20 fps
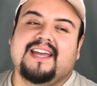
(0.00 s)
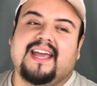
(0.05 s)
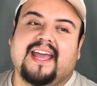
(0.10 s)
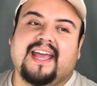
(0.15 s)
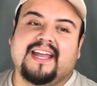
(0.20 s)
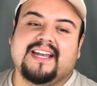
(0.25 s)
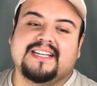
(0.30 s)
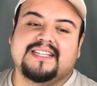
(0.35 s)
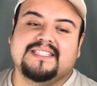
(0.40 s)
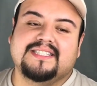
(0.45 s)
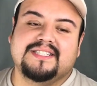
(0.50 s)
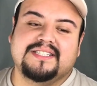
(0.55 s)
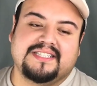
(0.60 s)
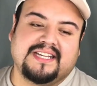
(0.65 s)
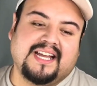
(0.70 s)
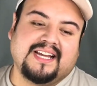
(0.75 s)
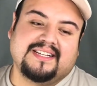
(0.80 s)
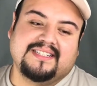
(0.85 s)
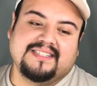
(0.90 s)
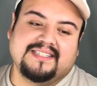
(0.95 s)
And so
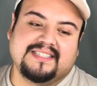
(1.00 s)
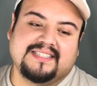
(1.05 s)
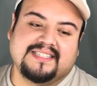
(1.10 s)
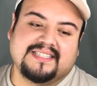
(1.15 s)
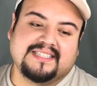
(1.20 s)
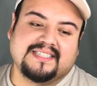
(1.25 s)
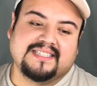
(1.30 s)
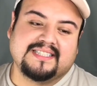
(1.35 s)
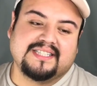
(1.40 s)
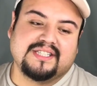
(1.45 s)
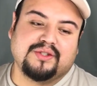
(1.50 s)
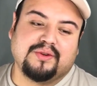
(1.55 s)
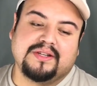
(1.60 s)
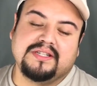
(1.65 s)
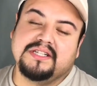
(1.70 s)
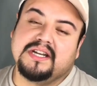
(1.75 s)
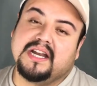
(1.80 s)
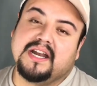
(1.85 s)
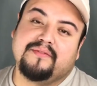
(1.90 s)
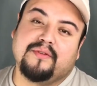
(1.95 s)
yeah, it's just a
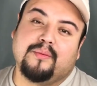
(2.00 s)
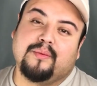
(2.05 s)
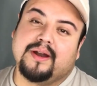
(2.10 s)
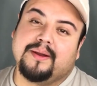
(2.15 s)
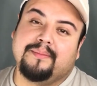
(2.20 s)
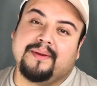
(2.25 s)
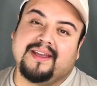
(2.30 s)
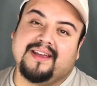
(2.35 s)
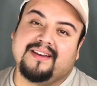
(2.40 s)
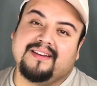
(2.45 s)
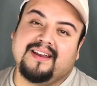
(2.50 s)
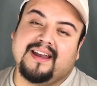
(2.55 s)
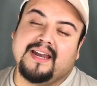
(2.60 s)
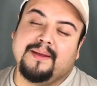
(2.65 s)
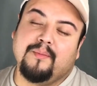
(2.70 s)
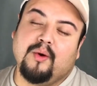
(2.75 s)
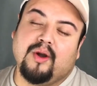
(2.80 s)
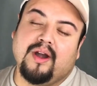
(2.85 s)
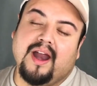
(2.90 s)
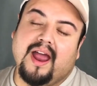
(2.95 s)
situation I never want to be in
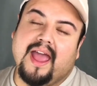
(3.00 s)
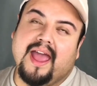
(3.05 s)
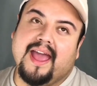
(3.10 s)
anymore,